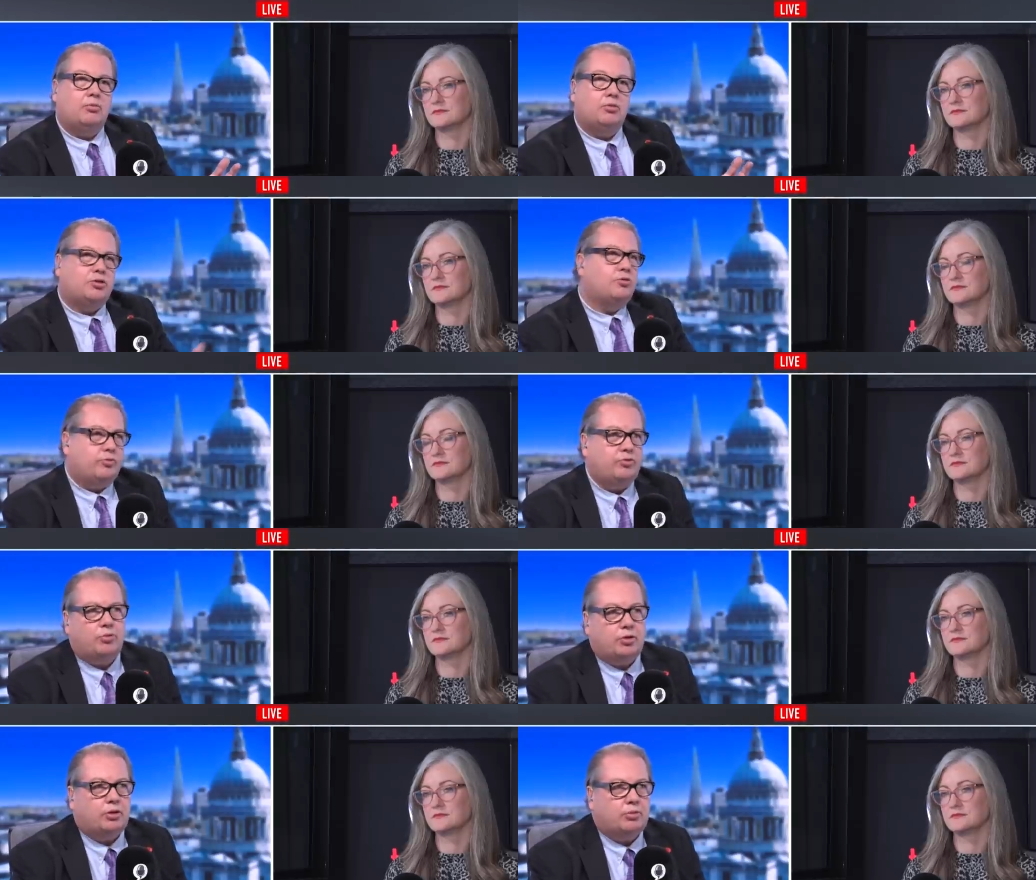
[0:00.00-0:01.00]
Speaker 1: well, surely if you
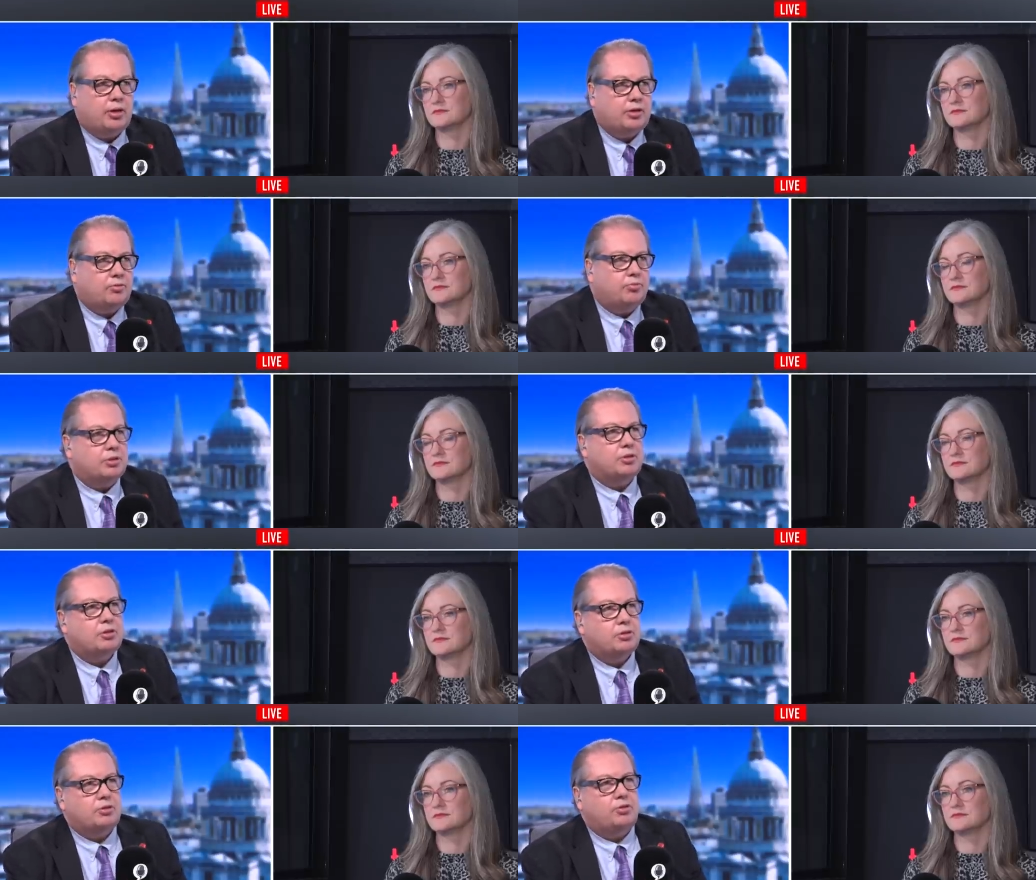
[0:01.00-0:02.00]
work in the medical
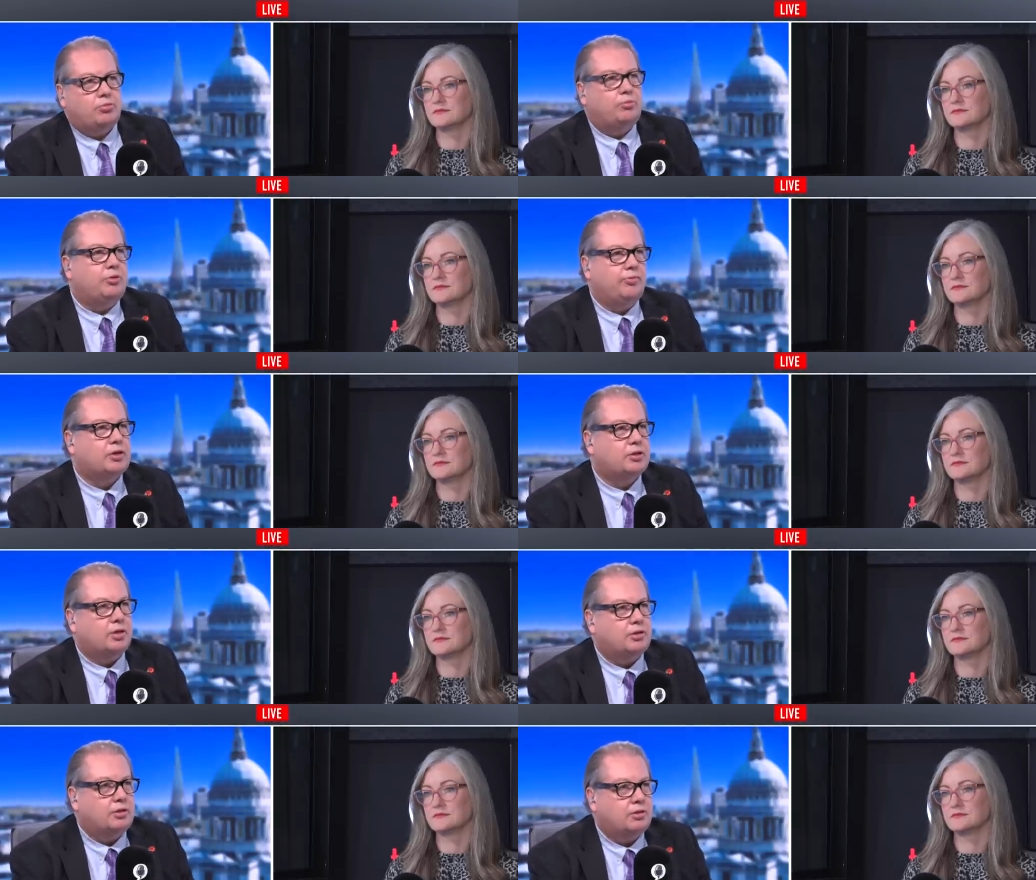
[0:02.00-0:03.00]
business, you would be
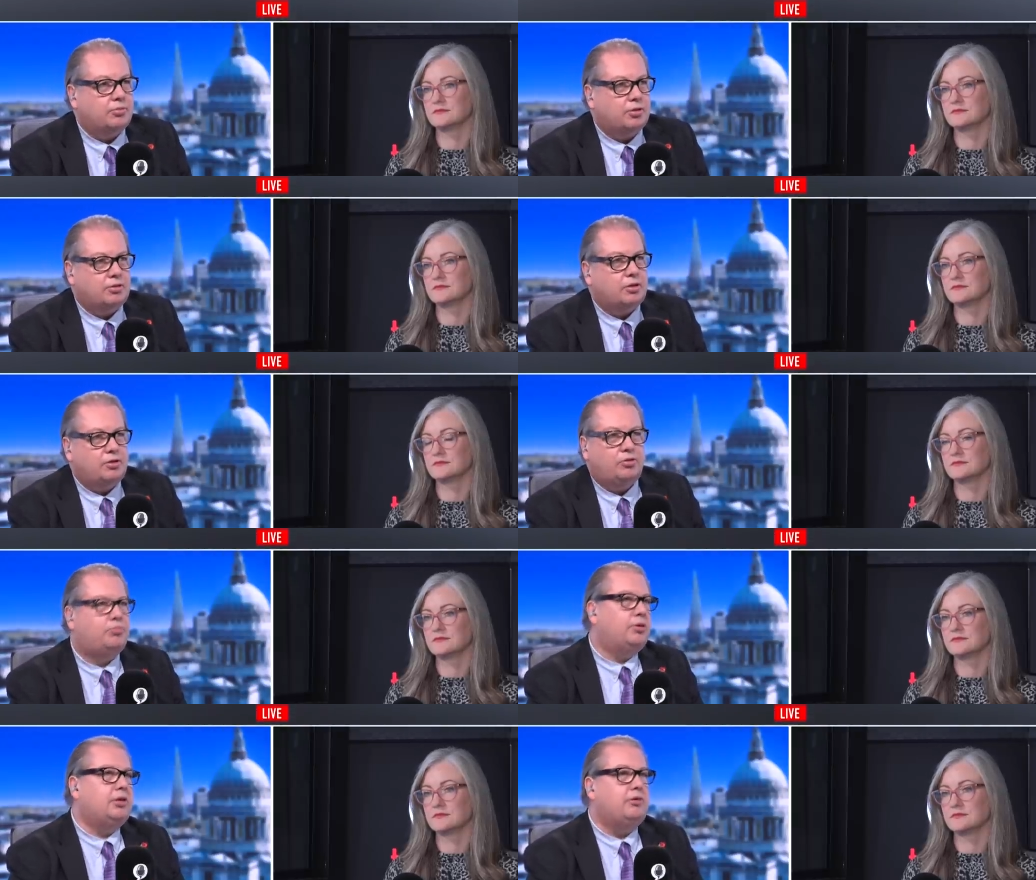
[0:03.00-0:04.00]
vaccinated because either you
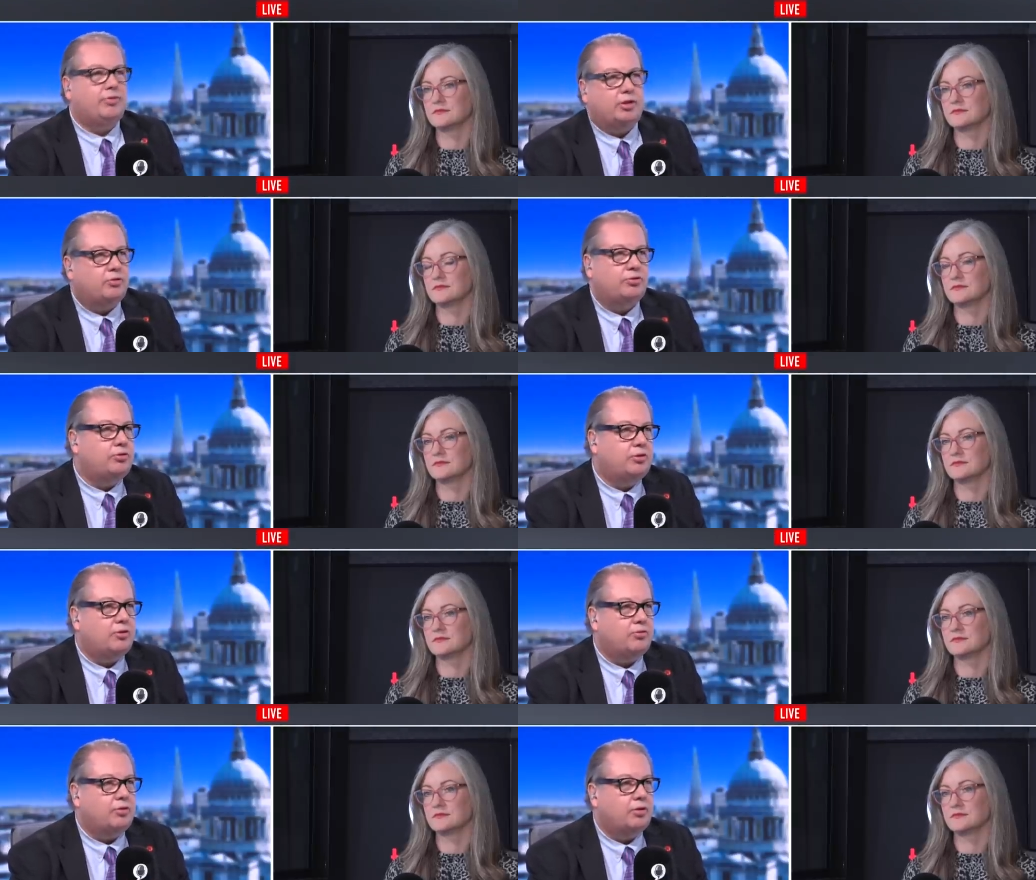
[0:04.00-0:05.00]
believe in it or you
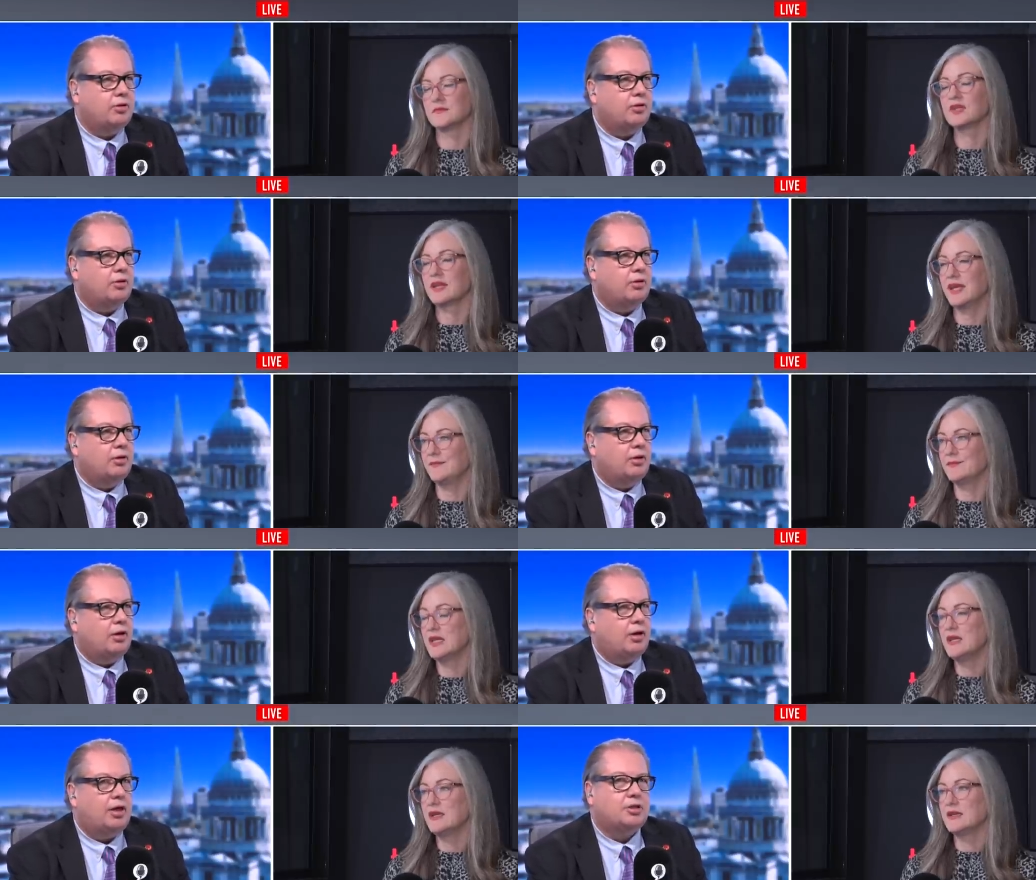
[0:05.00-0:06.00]
don't. Okay.
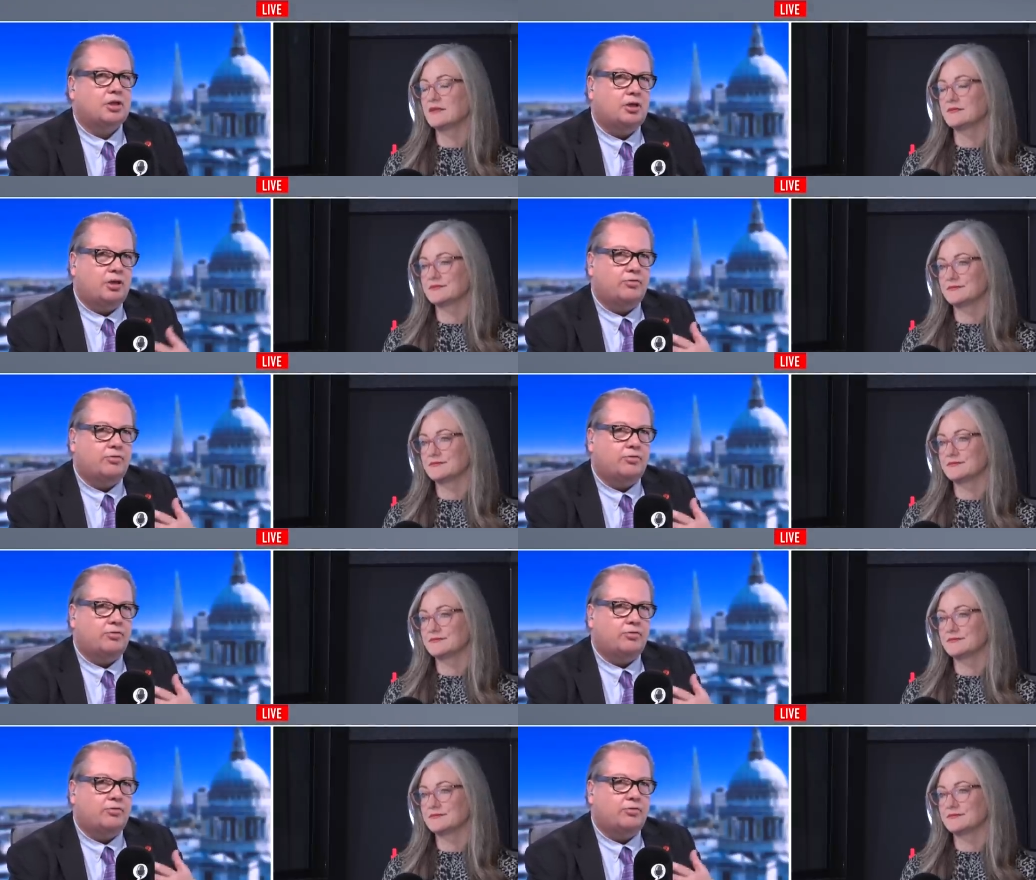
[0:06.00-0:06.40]
And that's a kind